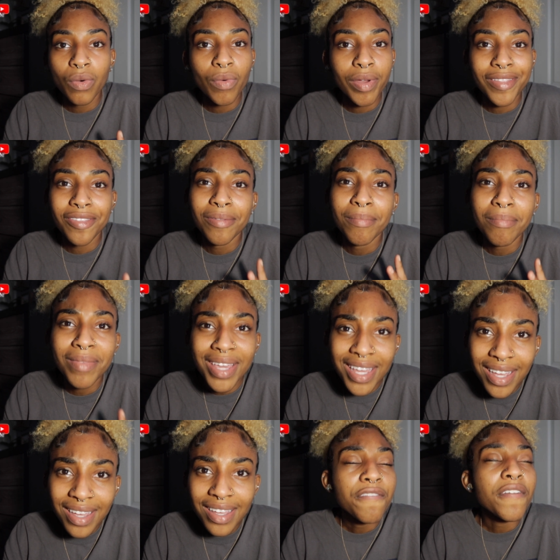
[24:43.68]
with
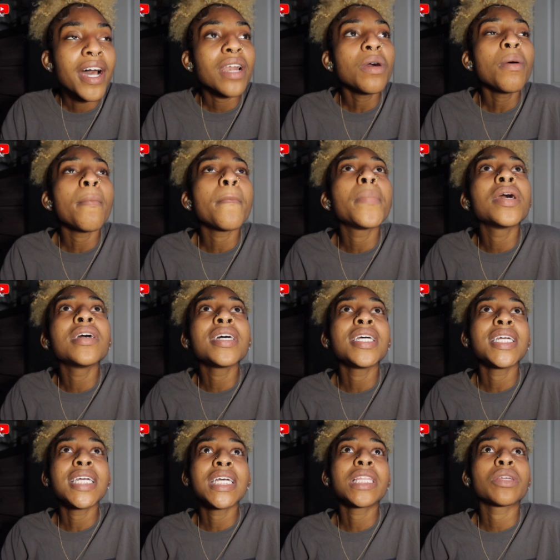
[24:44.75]
me. If I don't put
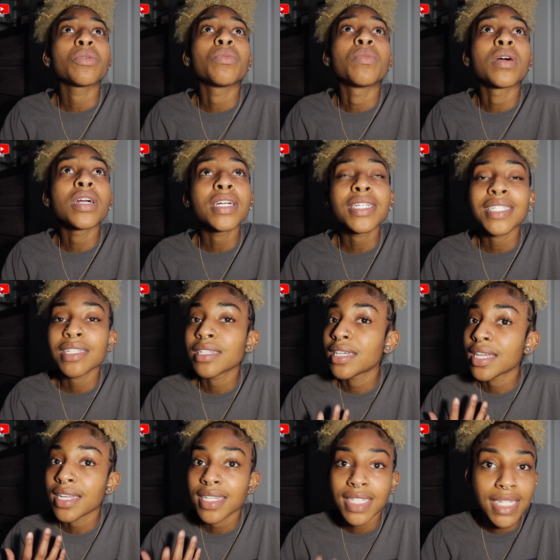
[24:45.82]
in the work to
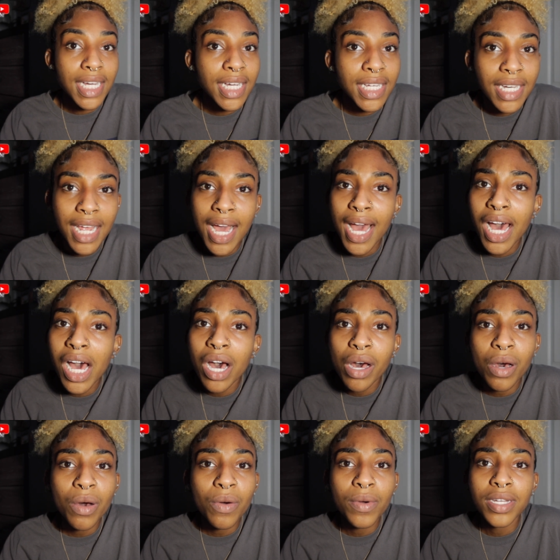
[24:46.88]
get it done,
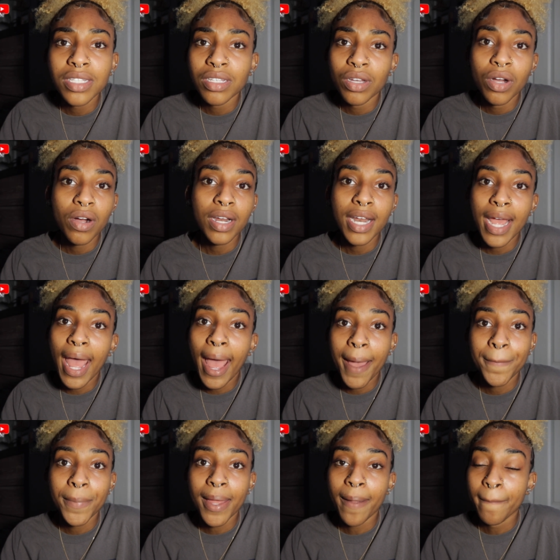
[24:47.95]
how is it going to
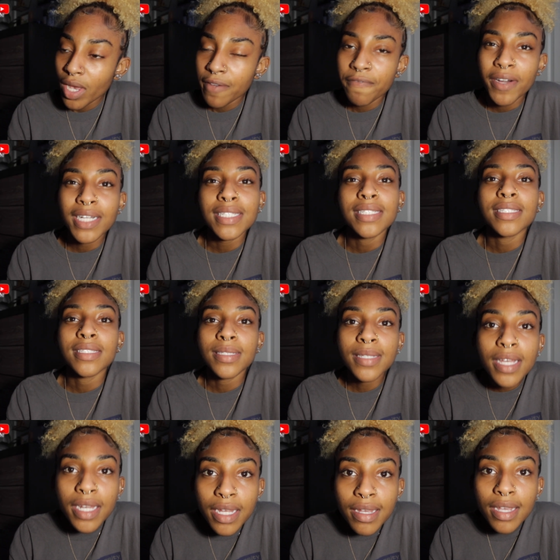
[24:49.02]
happen? If I
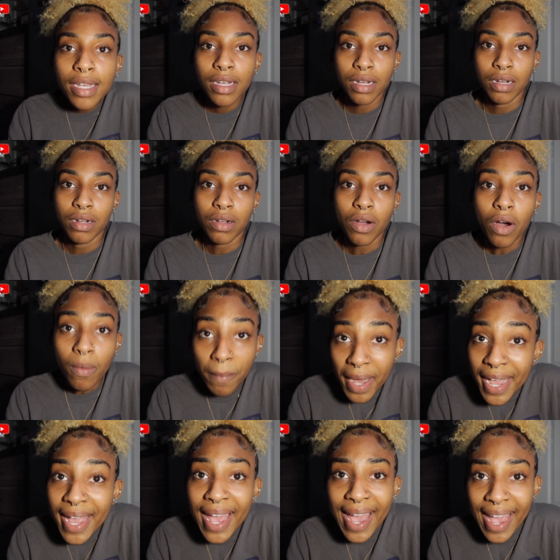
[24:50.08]
sit here on
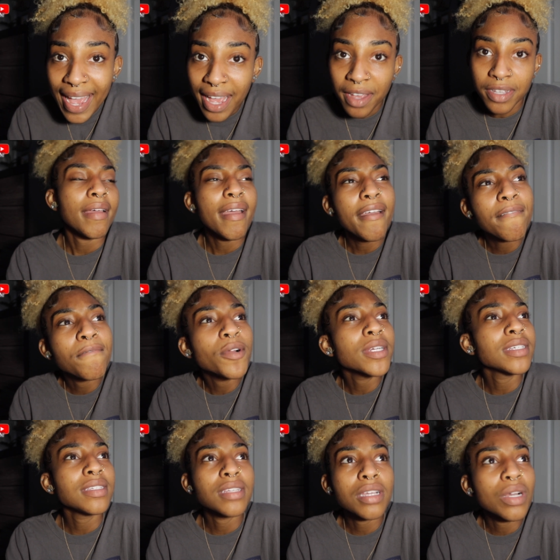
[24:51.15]
my ass every
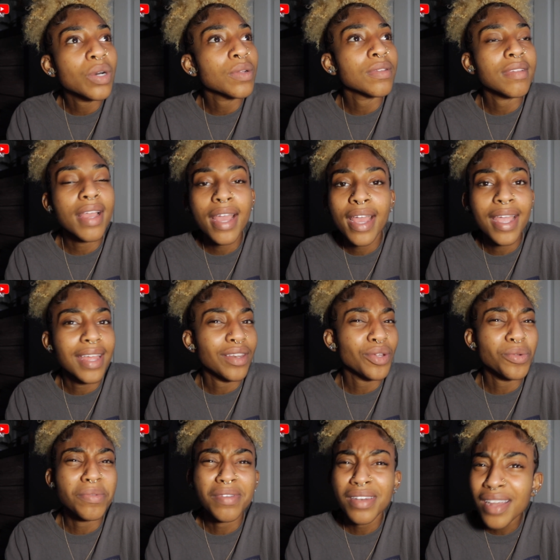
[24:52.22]
single day and do
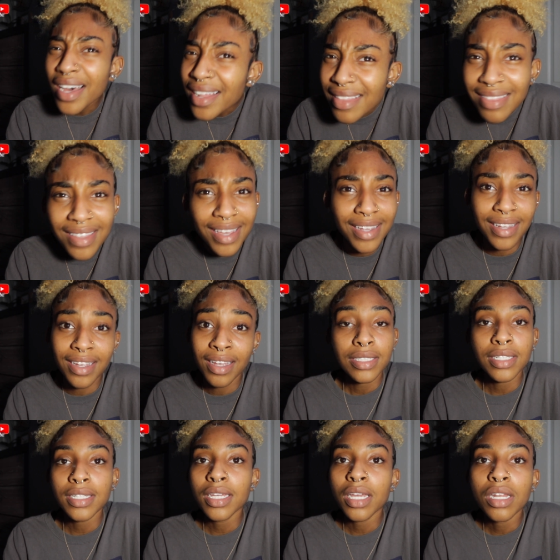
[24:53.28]
nothing
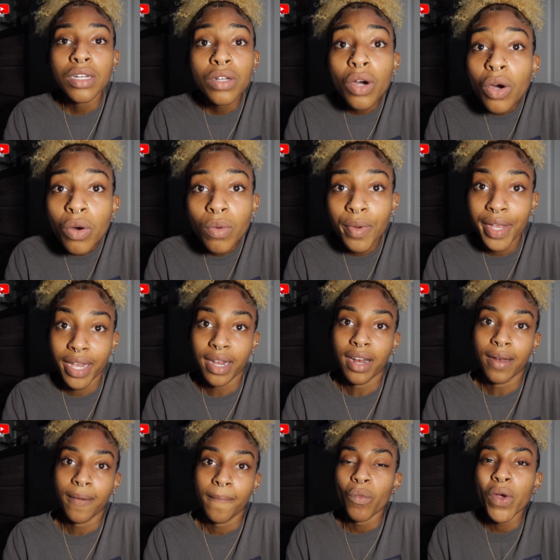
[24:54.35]
to get
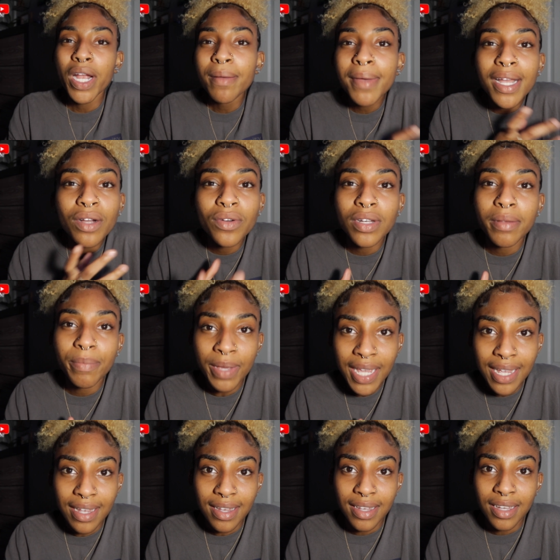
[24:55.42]
nowhere, where am I going to
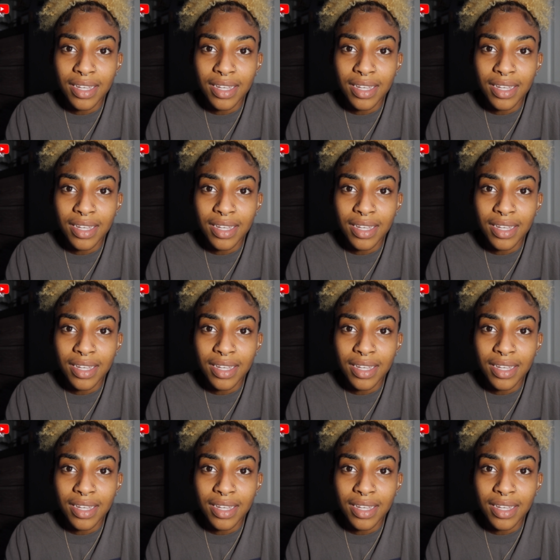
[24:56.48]
be?